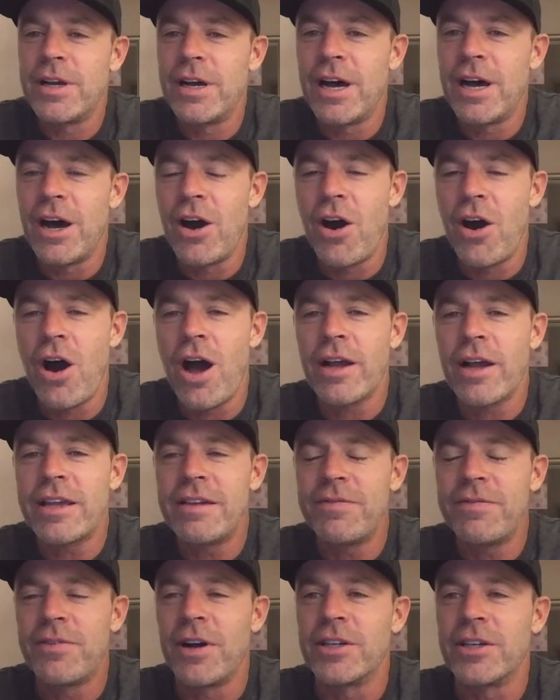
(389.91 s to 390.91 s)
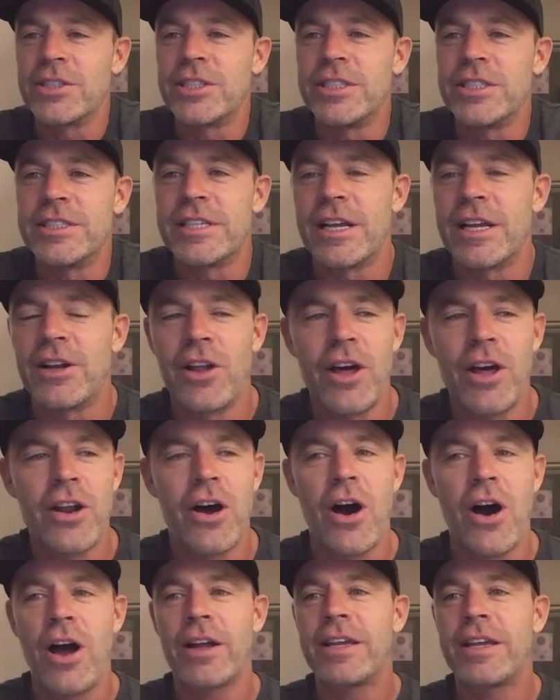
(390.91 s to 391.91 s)
hockey functions, and a lot
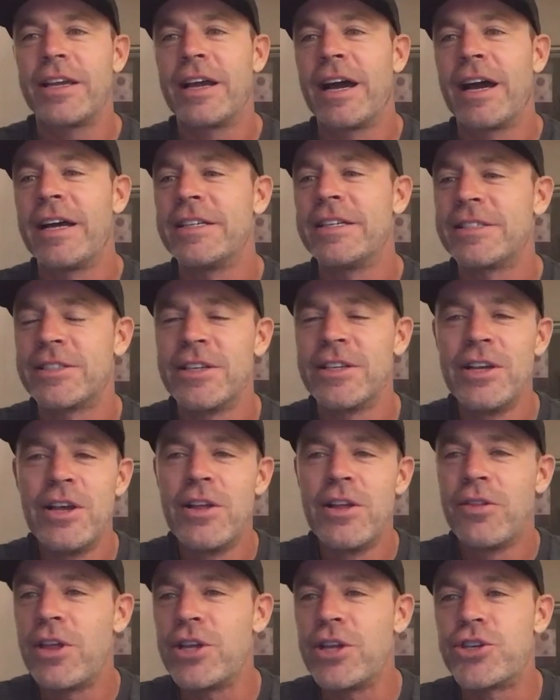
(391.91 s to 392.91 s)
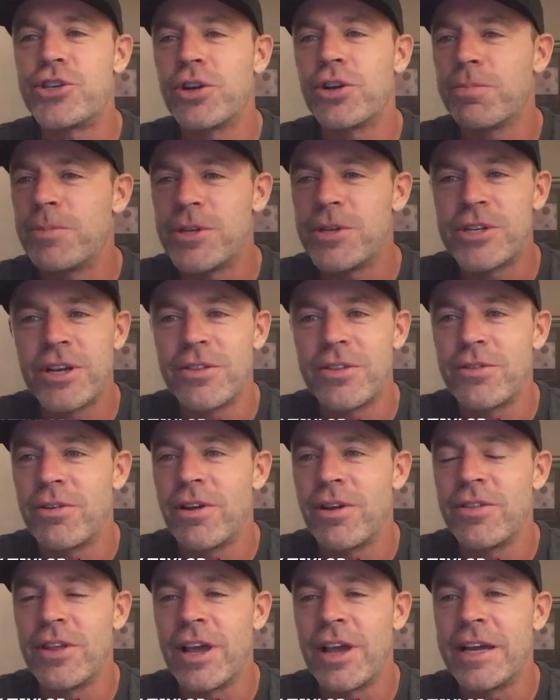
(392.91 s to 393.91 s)
of hockey guys, they chirp each
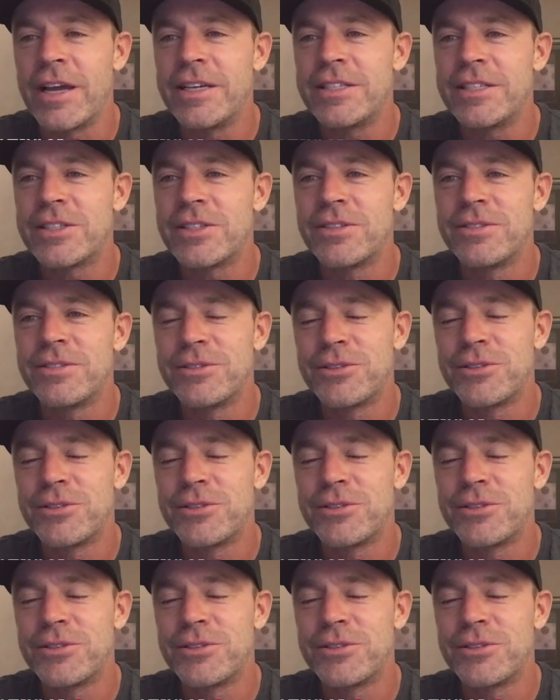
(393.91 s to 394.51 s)
other on the ice.